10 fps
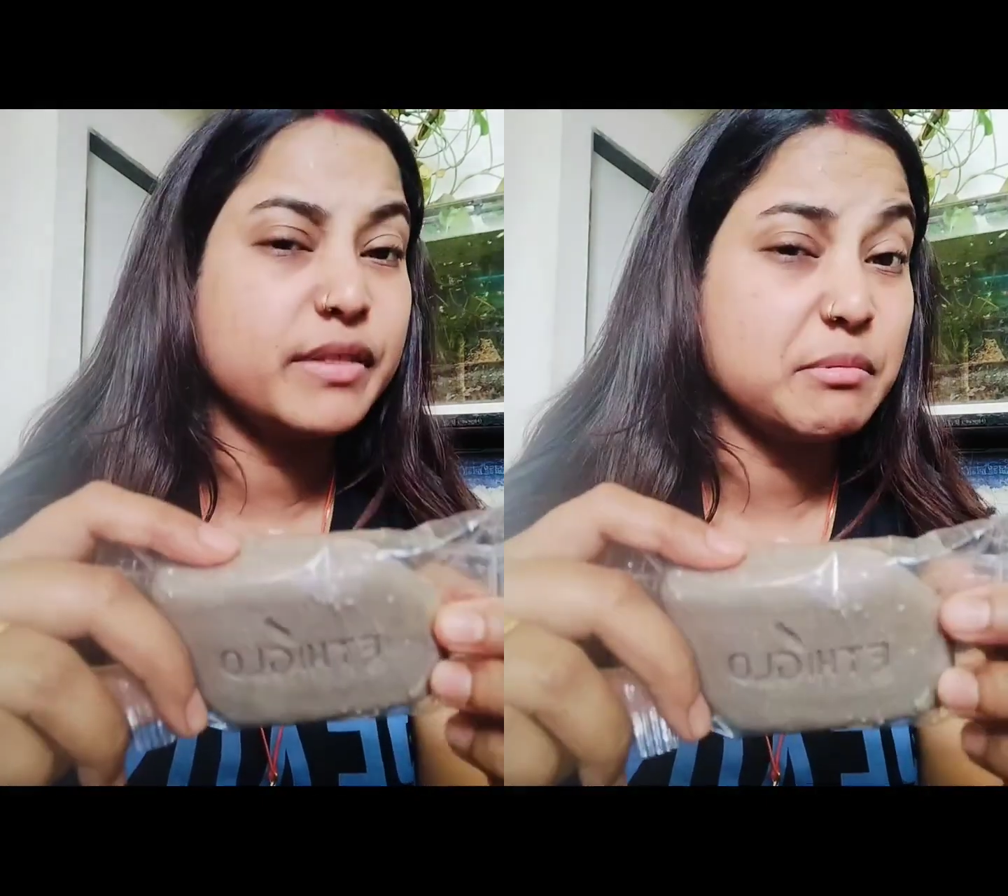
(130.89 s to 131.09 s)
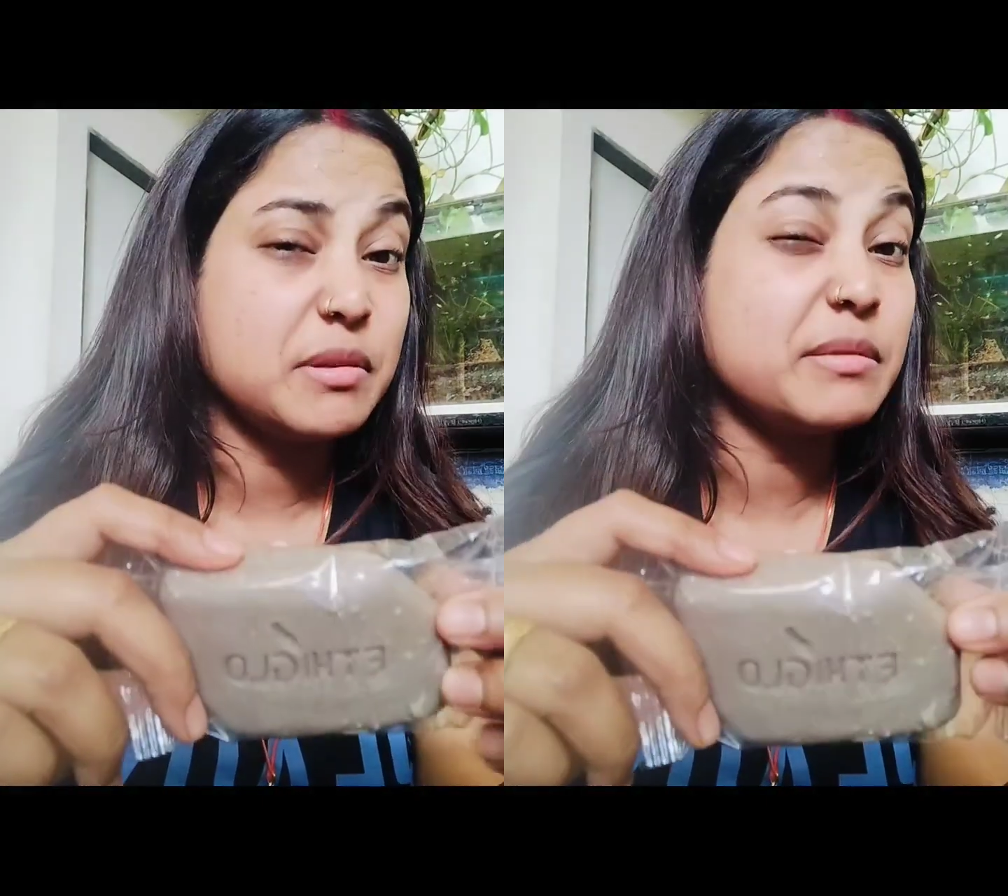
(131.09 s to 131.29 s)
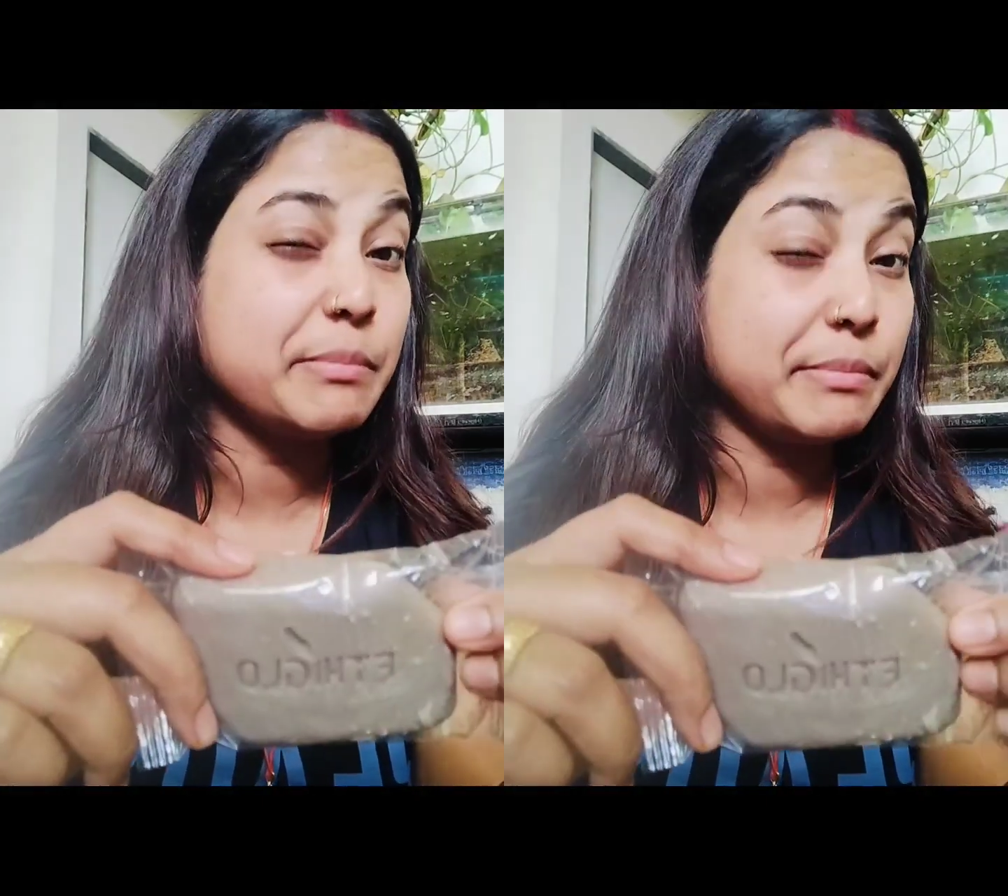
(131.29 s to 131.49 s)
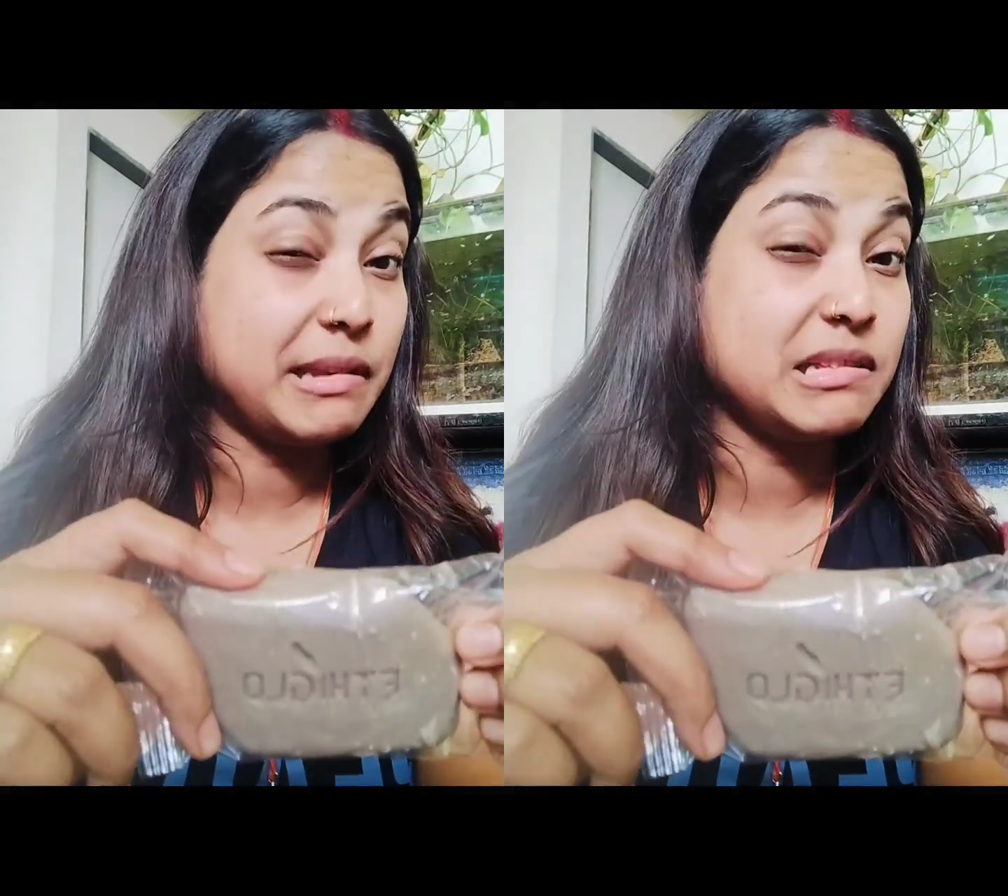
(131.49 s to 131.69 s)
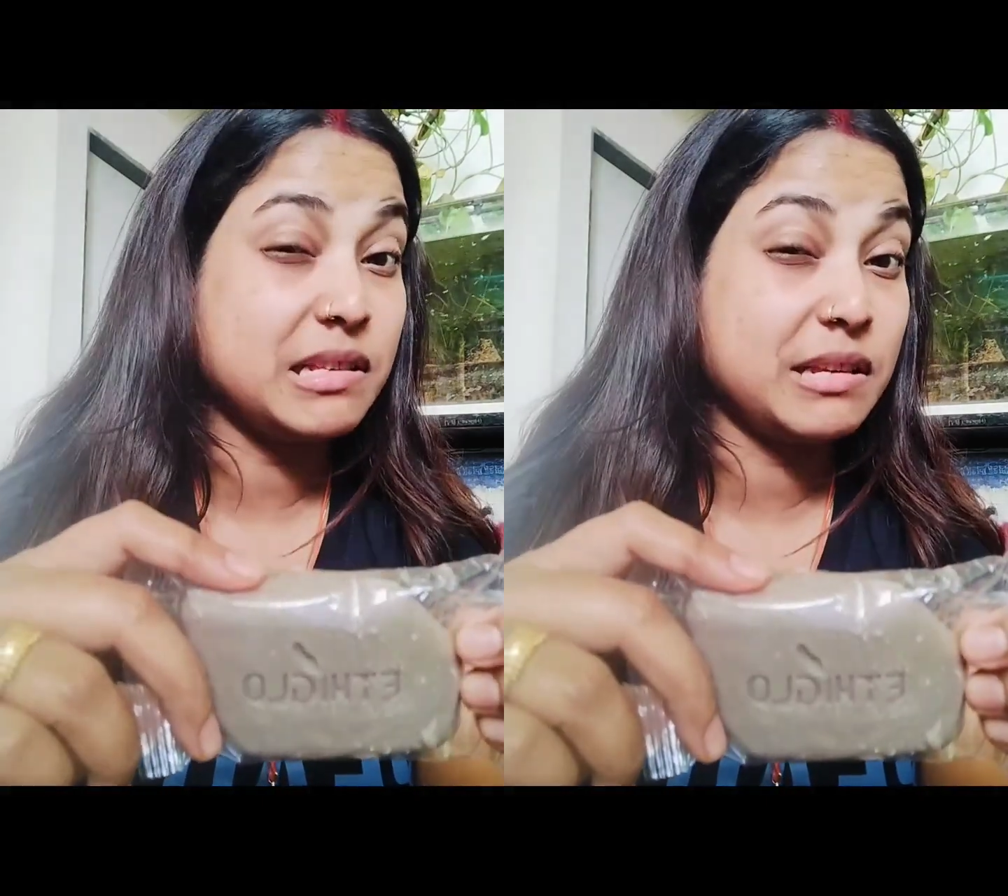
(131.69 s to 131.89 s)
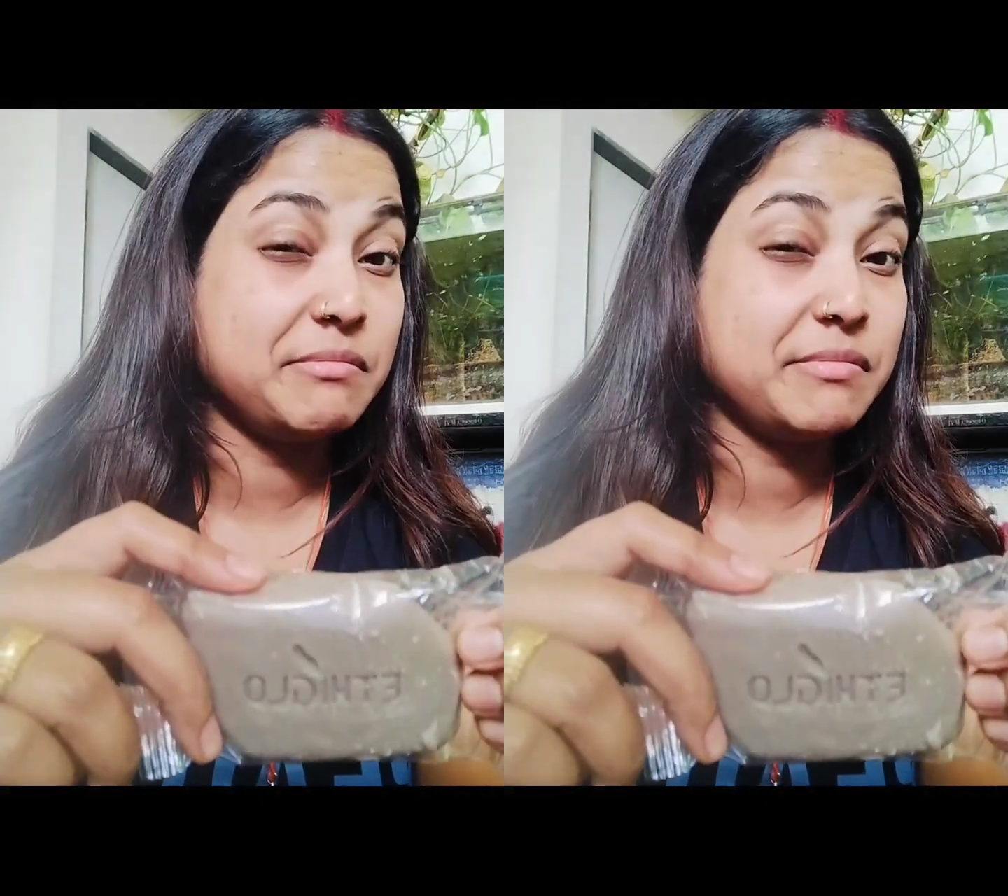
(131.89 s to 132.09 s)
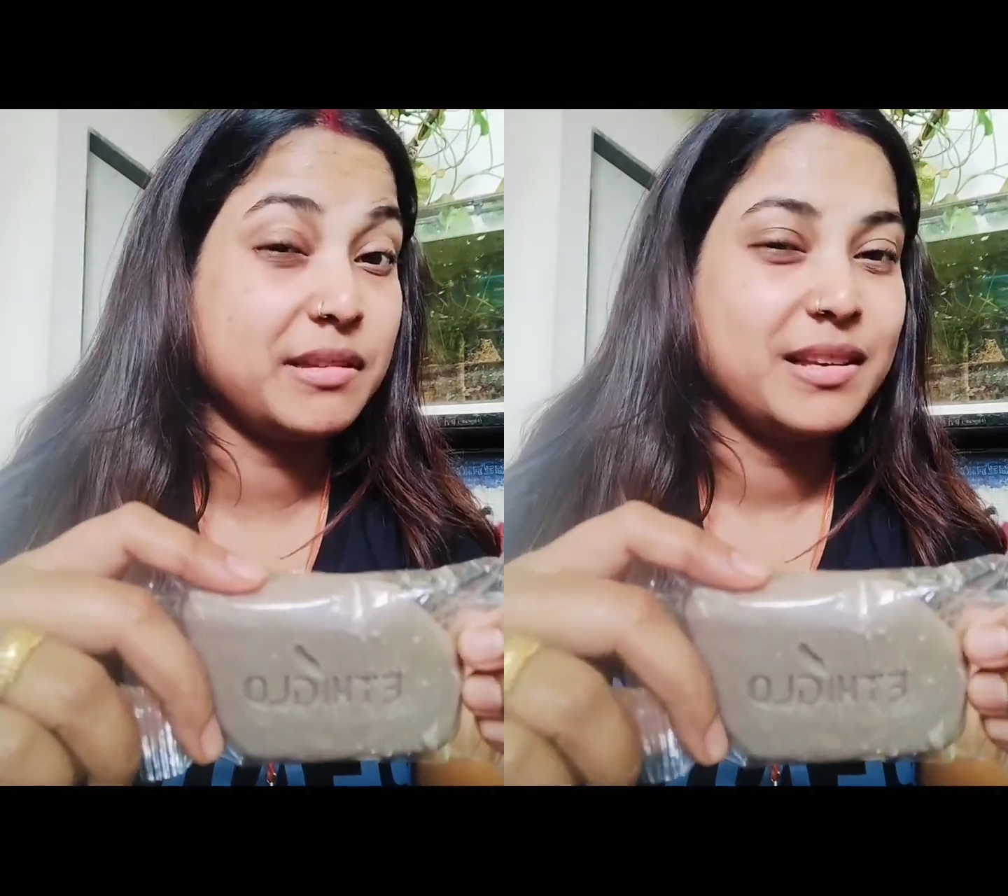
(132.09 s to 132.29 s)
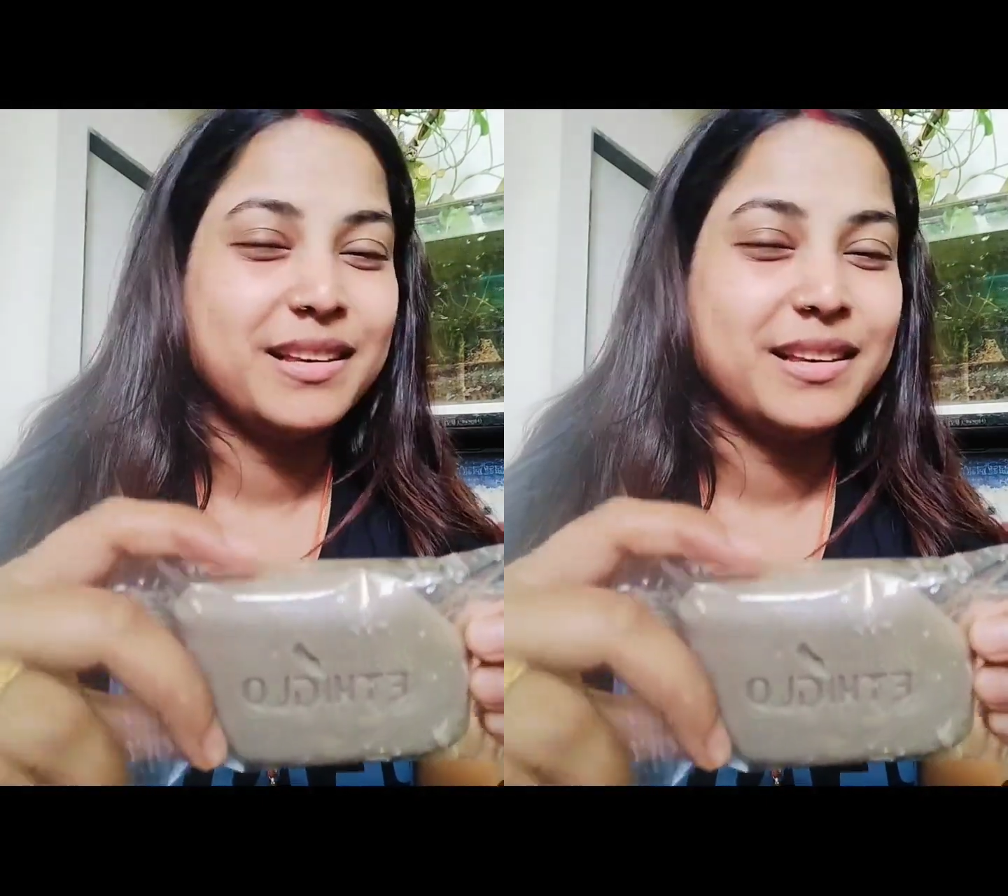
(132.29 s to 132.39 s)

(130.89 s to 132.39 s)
very much impressive